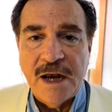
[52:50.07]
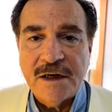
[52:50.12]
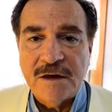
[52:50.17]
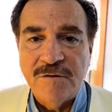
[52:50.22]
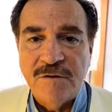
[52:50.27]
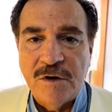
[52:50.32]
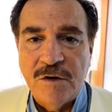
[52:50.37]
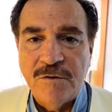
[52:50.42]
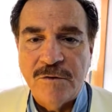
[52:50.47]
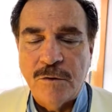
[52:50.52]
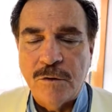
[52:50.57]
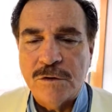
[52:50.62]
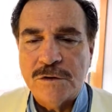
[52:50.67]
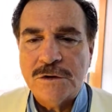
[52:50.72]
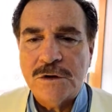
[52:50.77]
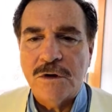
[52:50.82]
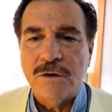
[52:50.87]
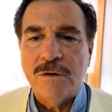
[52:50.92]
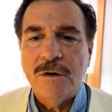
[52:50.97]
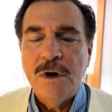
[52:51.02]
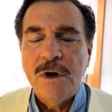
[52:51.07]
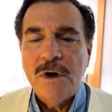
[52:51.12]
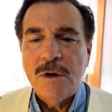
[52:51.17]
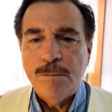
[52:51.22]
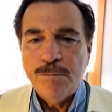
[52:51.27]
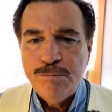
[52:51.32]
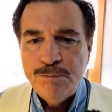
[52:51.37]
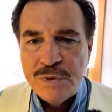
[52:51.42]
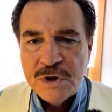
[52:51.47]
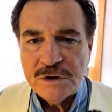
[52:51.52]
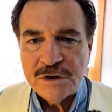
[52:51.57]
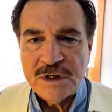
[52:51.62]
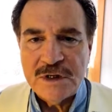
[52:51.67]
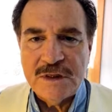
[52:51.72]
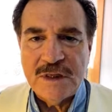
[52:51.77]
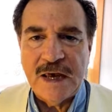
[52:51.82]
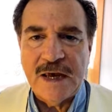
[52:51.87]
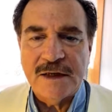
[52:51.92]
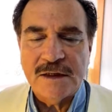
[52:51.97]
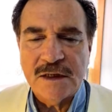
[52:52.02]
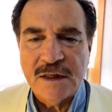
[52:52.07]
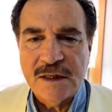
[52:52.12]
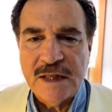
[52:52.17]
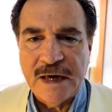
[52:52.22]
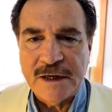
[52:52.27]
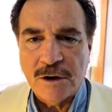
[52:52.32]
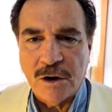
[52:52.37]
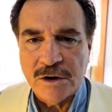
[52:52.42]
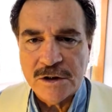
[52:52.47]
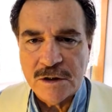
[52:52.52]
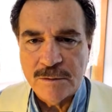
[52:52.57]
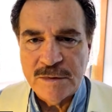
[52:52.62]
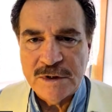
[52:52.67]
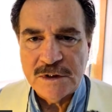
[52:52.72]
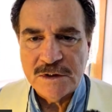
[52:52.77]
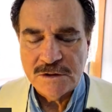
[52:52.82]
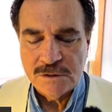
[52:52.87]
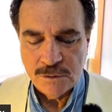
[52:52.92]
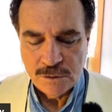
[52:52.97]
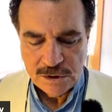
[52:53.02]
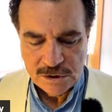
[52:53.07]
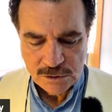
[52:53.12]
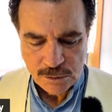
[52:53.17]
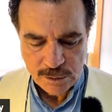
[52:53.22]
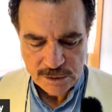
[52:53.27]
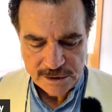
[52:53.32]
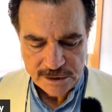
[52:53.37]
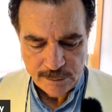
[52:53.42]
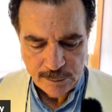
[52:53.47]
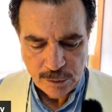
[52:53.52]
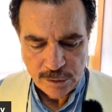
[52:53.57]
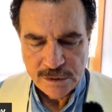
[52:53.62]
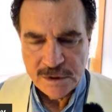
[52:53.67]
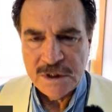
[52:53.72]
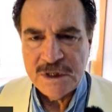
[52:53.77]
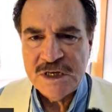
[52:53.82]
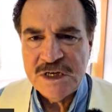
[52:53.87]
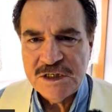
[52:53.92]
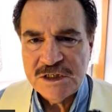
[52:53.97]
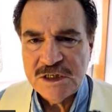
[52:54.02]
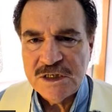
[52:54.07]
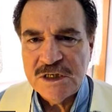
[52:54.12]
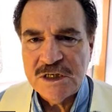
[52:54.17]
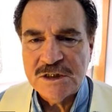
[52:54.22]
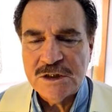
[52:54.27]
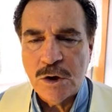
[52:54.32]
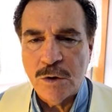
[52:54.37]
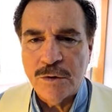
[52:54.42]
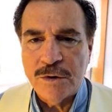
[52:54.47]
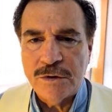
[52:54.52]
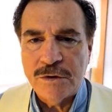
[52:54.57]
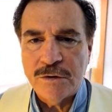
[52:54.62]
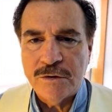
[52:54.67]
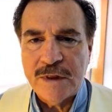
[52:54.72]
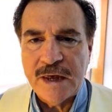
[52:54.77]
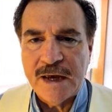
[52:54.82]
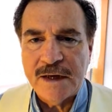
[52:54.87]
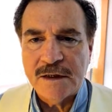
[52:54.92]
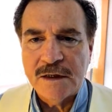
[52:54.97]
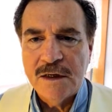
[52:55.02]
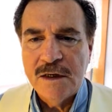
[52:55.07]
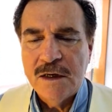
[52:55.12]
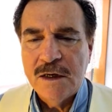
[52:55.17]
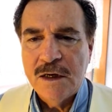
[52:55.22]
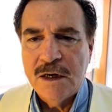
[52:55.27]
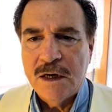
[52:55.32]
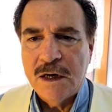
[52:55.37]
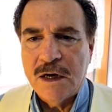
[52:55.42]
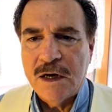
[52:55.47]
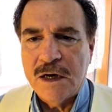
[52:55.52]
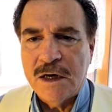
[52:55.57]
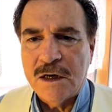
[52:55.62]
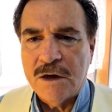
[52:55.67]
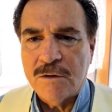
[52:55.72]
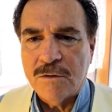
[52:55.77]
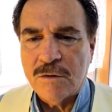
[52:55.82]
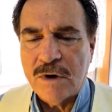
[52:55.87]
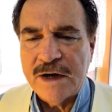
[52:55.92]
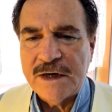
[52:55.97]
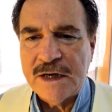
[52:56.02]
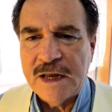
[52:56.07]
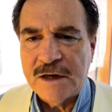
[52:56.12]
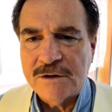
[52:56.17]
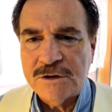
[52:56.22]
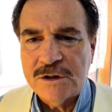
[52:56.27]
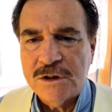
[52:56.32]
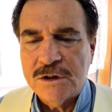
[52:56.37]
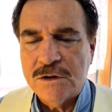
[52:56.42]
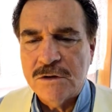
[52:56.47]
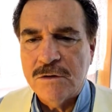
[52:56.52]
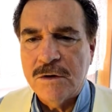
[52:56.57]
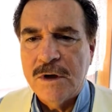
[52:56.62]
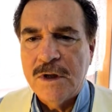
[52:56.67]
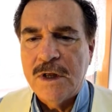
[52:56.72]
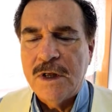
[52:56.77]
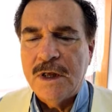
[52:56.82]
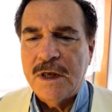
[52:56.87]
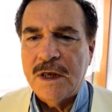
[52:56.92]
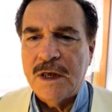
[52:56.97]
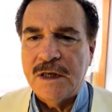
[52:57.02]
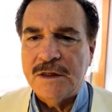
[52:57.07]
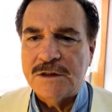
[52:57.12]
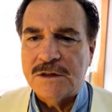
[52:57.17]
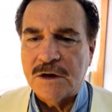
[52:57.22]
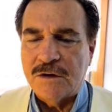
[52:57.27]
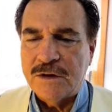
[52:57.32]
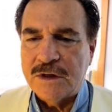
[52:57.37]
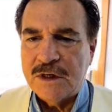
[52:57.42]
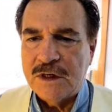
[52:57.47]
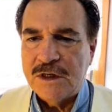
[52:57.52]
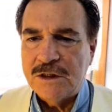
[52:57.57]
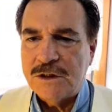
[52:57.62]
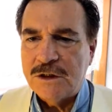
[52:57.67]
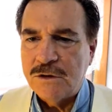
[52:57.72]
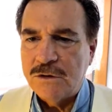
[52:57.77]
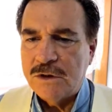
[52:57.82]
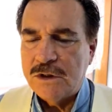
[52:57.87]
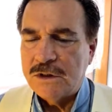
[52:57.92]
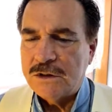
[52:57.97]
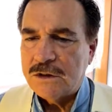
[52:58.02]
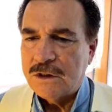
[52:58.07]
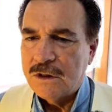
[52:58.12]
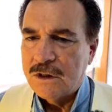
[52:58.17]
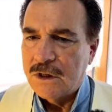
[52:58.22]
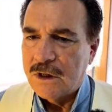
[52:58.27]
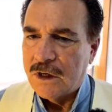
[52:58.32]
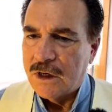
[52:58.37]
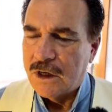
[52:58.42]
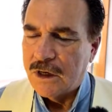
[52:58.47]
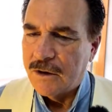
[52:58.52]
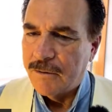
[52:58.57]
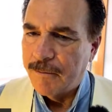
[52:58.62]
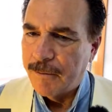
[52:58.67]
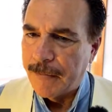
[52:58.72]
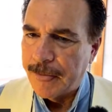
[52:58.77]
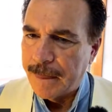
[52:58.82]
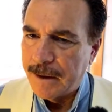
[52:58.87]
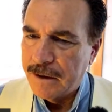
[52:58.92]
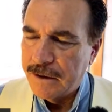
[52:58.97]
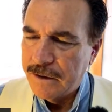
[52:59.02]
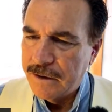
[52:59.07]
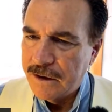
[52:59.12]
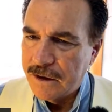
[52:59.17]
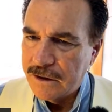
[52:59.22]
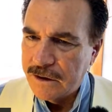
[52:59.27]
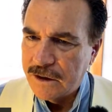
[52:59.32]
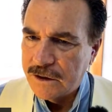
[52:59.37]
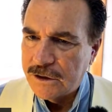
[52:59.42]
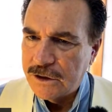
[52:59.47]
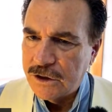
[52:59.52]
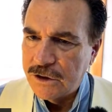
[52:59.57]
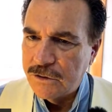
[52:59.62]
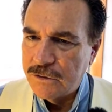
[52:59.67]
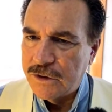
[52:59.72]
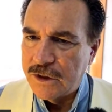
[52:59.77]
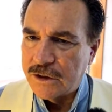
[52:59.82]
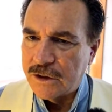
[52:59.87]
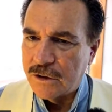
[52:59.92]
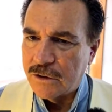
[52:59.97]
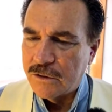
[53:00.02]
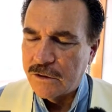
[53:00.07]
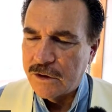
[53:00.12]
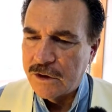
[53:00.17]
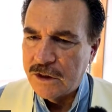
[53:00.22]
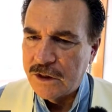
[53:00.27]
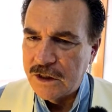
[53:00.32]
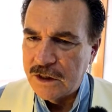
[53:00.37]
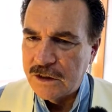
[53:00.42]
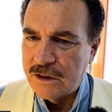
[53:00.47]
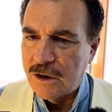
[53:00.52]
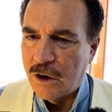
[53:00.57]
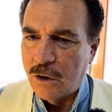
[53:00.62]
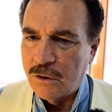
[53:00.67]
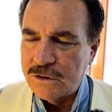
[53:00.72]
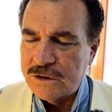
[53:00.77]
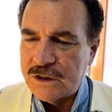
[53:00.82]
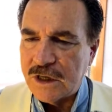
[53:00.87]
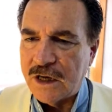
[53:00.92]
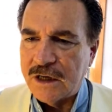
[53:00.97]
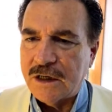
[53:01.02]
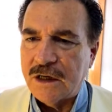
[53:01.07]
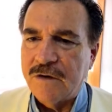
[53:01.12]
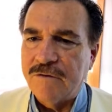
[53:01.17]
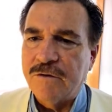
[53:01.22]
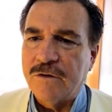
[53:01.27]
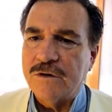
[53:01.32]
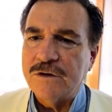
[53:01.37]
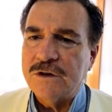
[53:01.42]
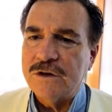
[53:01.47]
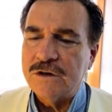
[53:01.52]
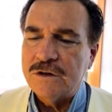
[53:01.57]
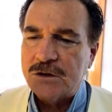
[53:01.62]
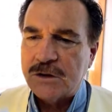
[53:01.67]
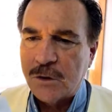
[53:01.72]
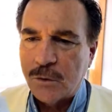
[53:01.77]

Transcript: vote for. So building that argument is really important. Ishin is going through that right now too. And so the issue is the two that are in Osaka versus the